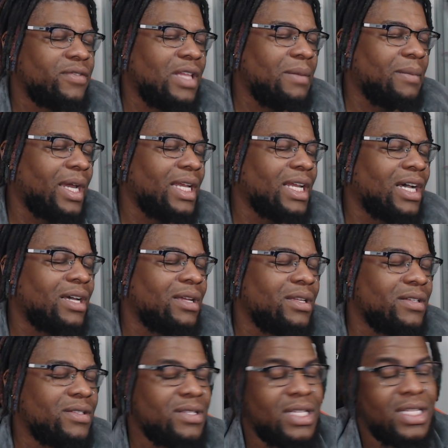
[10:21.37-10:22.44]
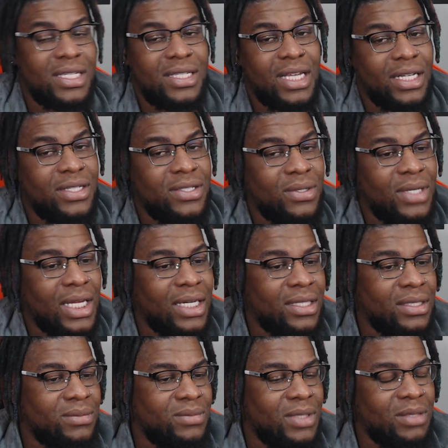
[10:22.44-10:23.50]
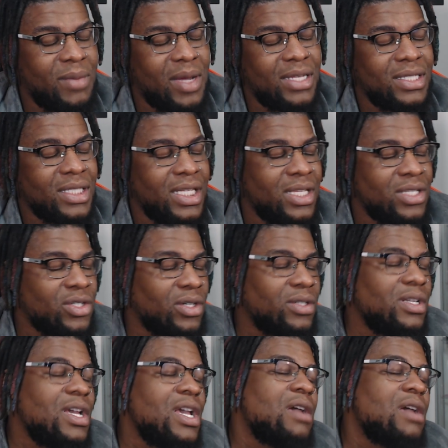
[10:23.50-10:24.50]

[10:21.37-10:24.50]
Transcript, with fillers: They might not in this deck because you gotta, it might delay the turn,